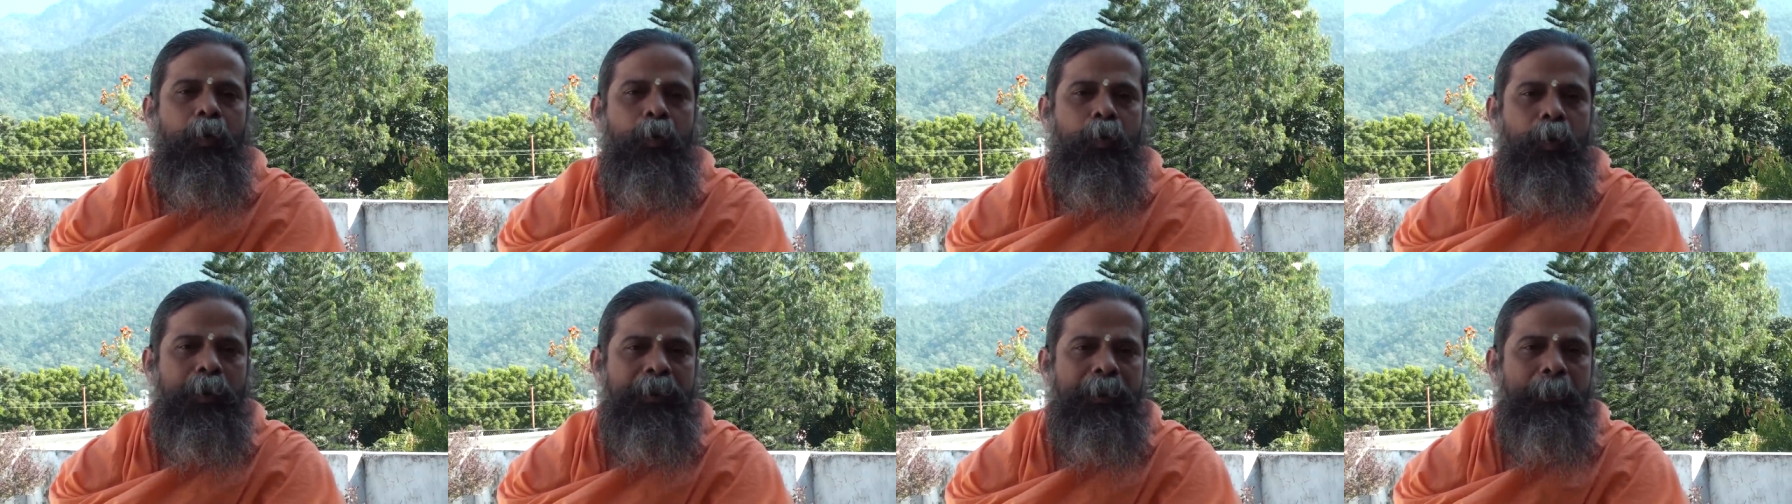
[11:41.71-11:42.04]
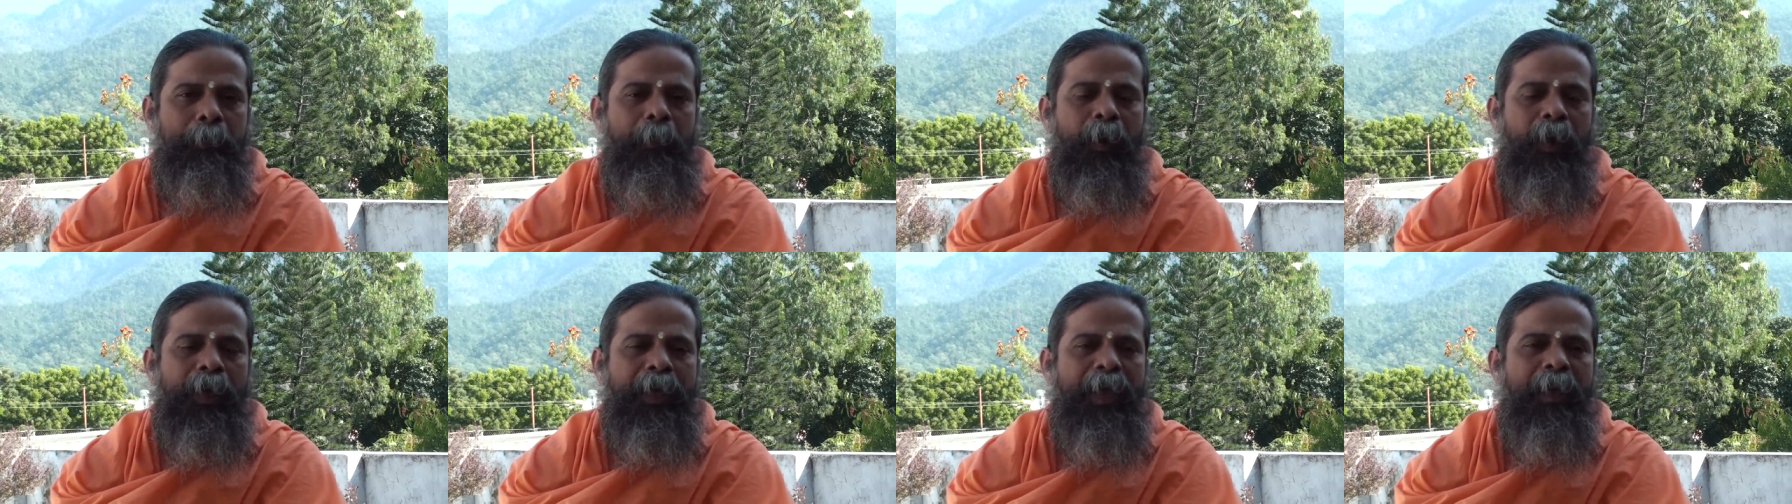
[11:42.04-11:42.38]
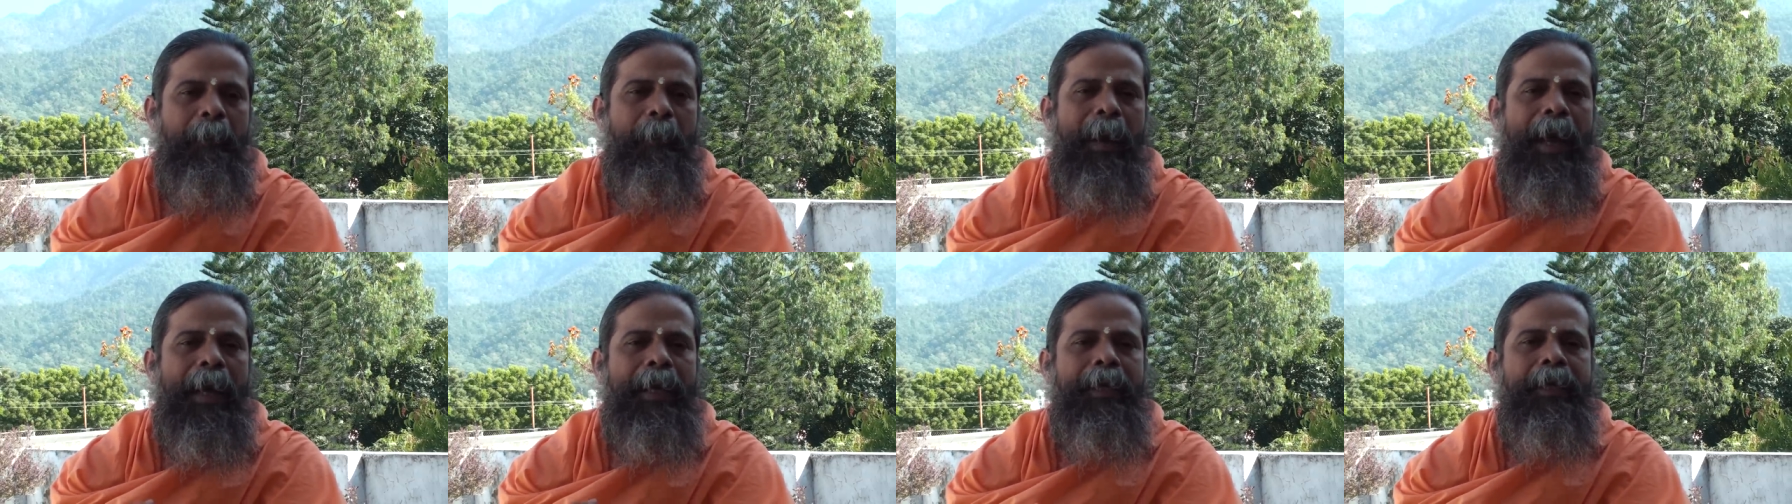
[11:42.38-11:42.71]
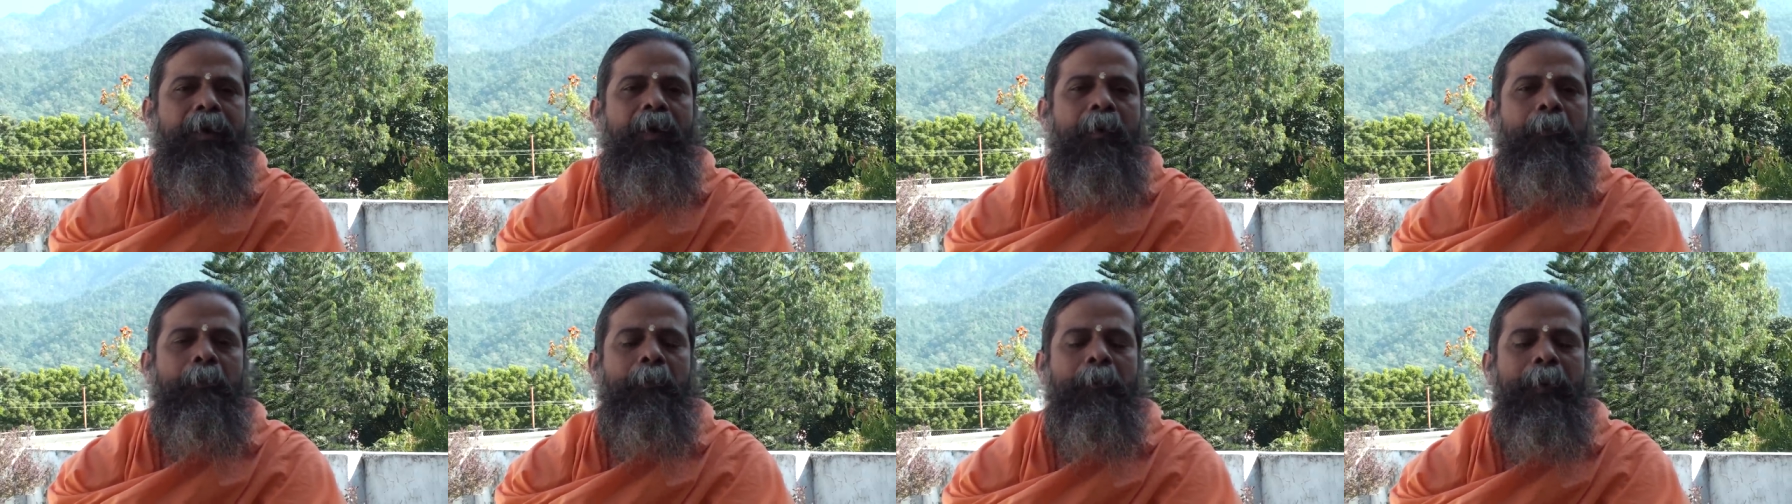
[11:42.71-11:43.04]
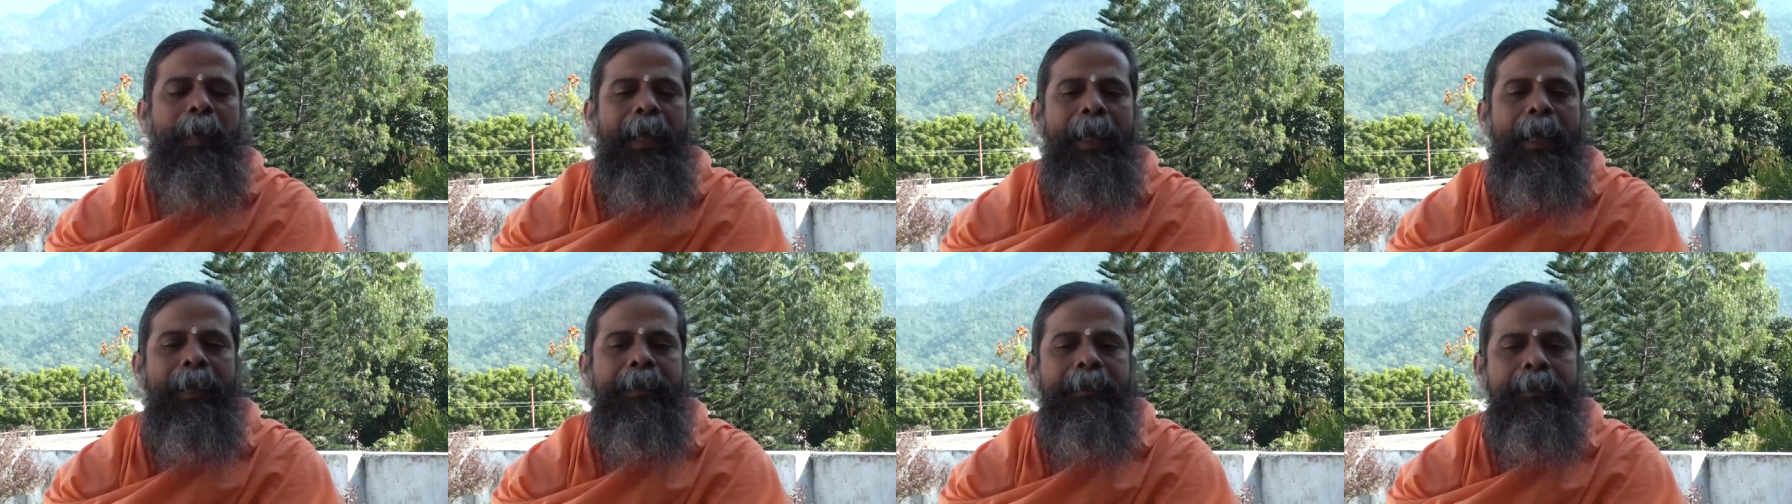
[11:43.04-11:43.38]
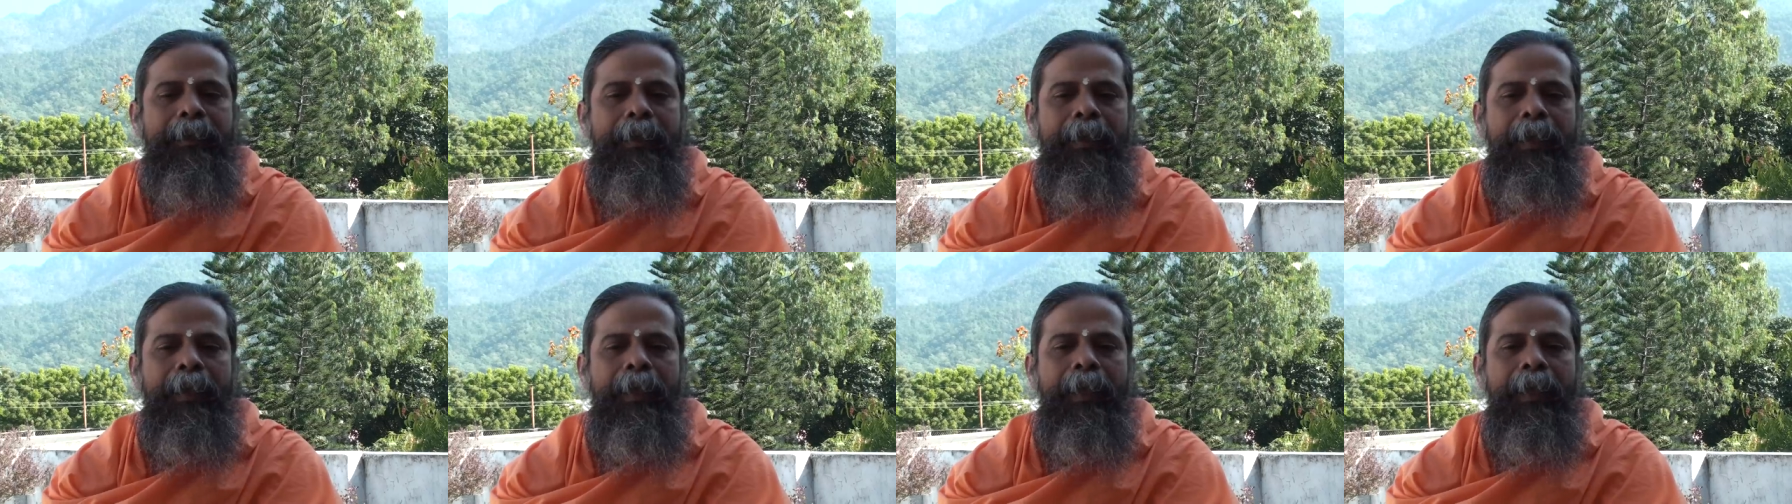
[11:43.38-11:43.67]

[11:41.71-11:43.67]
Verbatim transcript: this body-mind complex,